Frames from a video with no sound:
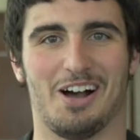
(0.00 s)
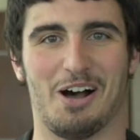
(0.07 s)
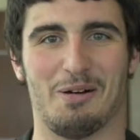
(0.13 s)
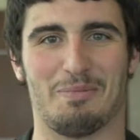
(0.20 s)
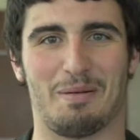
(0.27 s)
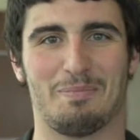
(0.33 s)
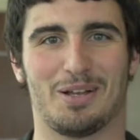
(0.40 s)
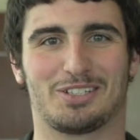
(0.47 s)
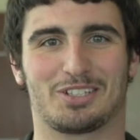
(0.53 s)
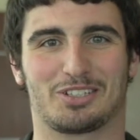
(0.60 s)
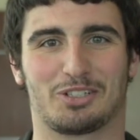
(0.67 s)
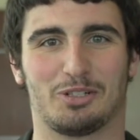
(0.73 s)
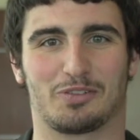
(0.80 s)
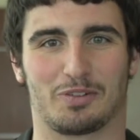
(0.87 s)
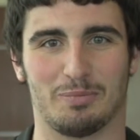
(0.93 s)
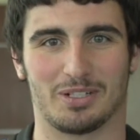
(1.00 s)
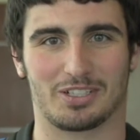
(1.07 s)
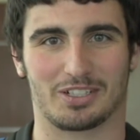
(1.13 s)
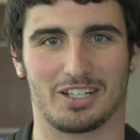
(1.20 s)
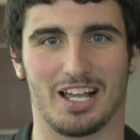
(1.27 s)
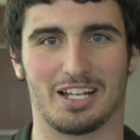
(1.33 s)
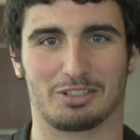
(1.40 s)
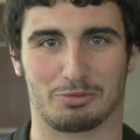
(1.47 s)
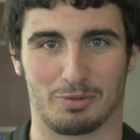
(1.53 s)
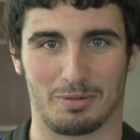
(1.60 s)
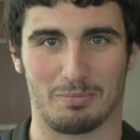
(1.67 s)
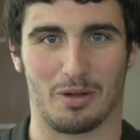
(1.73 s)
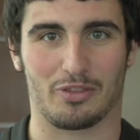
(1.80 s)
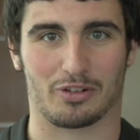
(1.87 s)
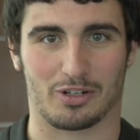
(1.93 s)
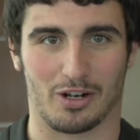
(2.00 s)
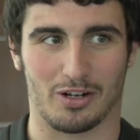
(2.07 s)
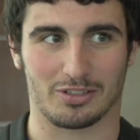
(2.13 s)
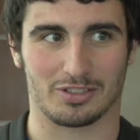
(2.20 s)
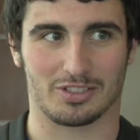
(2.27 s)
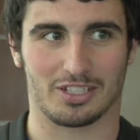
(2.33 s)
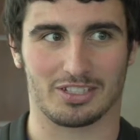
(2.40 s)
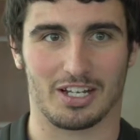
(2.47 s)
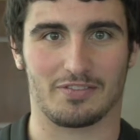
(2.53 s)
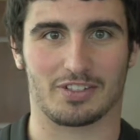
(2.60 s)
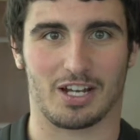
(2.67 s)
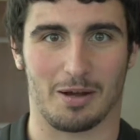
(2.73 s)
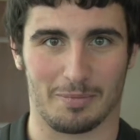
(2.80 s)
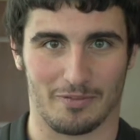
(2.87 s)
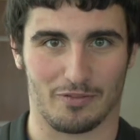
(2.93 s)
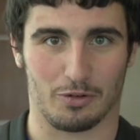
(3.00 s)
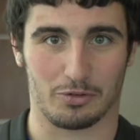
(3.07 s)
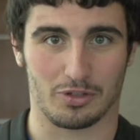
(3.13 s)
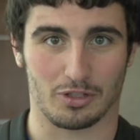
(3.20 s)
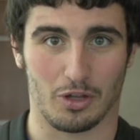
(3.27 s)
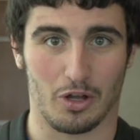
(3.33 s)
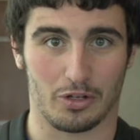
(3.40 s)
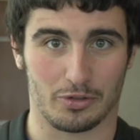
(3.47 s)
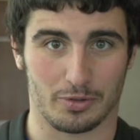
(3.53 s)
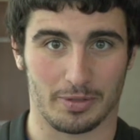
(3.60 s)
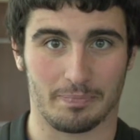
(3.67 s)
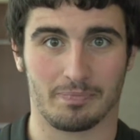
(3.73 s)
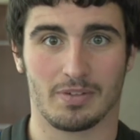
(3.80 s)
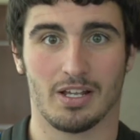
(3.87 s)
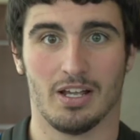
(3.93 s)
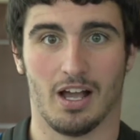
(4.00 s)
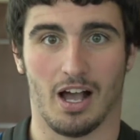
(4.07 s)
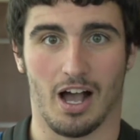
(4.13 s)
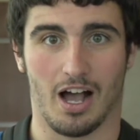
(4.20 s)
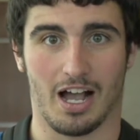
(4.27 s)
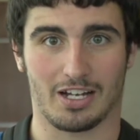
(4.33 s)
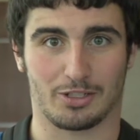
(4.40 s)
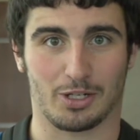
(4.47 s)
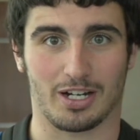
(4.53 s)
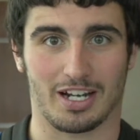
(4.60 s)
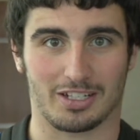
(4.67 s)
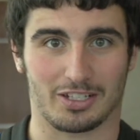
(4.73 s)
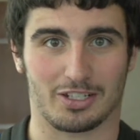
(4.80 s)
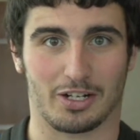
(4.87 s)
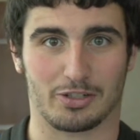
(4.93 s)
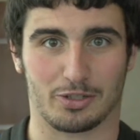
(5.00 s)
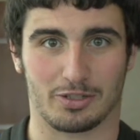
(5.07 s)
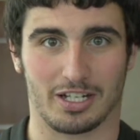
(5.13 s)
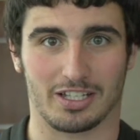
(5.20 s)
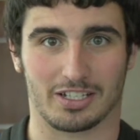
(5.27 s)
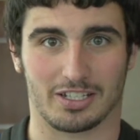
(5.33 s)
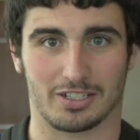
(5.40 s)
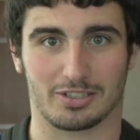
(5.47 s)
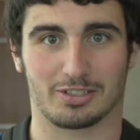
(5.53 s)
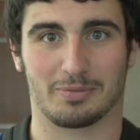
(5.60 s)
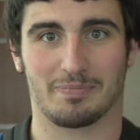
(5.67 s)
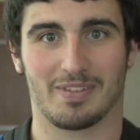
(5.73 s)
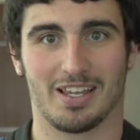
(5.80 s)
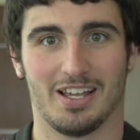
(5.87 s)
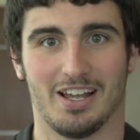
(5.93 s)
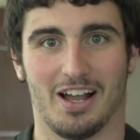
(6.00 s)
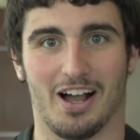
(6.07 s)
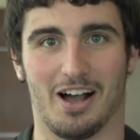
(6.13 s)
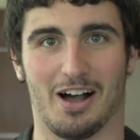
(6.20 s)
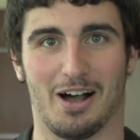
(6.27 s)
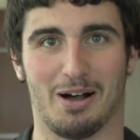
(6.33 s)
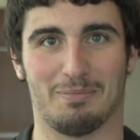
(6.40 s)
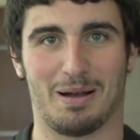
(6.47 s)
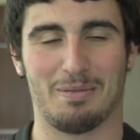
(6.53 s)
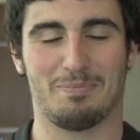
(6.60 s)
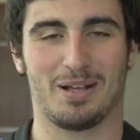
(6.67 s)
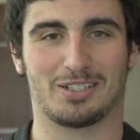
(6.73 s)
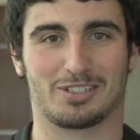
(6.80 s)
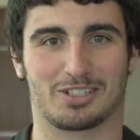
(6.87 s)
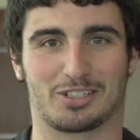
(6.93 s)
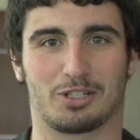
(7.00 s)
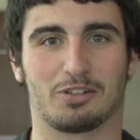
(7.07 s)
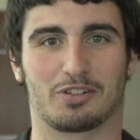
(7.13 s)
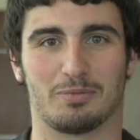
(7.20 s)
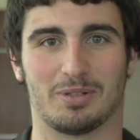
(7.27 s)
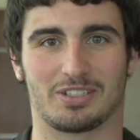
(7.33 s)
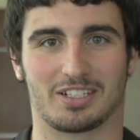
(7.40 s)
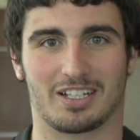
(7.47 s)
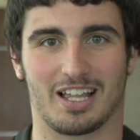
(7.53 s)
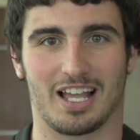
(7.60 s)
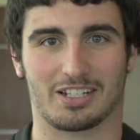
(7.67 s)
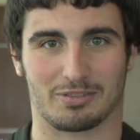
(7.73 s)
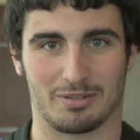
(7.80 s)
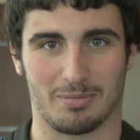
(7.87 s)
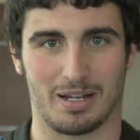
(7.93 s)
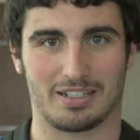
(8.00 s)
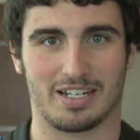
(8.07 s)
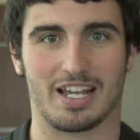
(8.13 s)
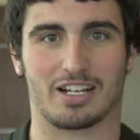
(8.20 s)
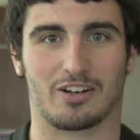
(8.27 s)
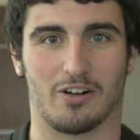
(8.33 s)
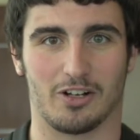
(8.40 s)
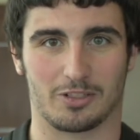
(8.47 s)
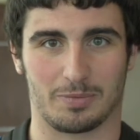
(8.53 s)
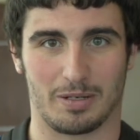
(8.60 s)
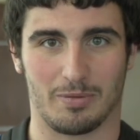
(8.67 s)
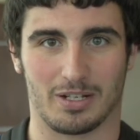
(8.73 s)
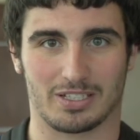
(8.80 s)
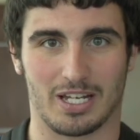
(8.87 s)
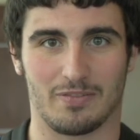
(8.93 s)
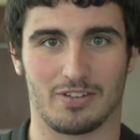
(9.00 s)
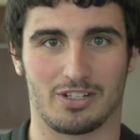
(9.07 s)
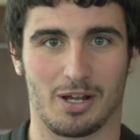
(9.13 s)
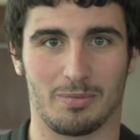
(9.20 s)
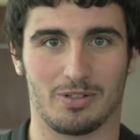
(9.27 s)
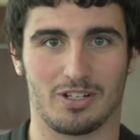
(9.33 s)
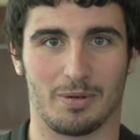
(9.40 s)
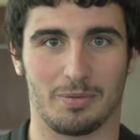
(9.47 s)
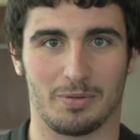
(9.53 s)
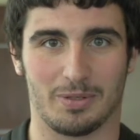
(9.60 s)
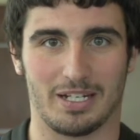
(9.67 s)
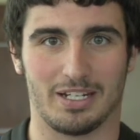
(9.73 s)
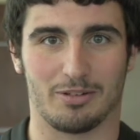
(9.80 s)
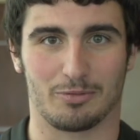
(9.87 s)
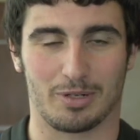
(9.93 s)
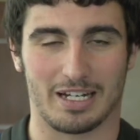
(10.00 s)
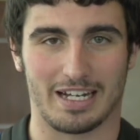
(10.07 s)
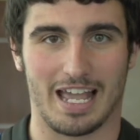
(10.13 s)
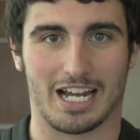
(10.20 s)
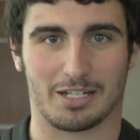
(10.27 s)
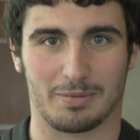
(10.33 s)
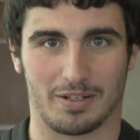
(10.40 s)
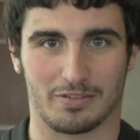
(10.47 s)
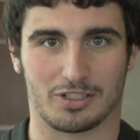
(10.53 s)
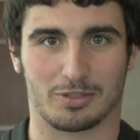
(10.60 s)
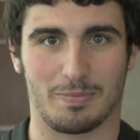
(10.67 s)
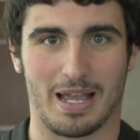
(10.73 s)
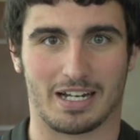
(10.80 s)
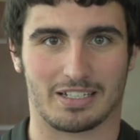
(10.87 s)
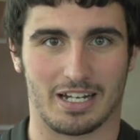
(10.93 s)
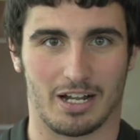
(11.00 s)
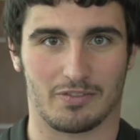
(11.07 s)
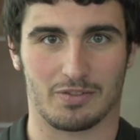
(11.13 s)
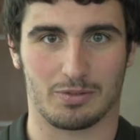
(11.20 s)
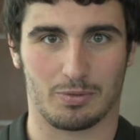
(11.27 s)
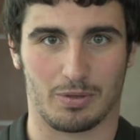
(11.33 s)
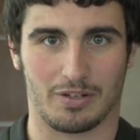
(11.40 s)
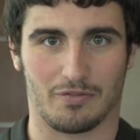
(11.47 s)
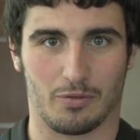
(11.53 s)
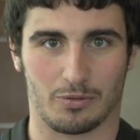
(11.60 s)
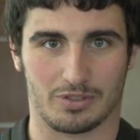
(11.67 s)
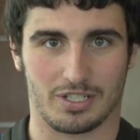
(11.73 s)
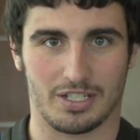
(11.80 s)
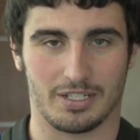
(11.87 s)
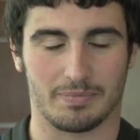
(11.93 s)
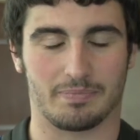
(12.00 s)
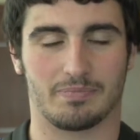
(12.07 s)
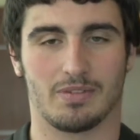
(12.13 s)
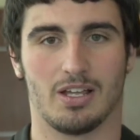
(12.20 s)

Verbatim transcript: Uh, my best excuse for missing class is when mother calls and says I have to come and fold the laundry. Uh, I try not to touch her delicates. Uh, my best excuse for missing class when my dad calls me and wants to have a WWE reenactment of SmackDown from 2014.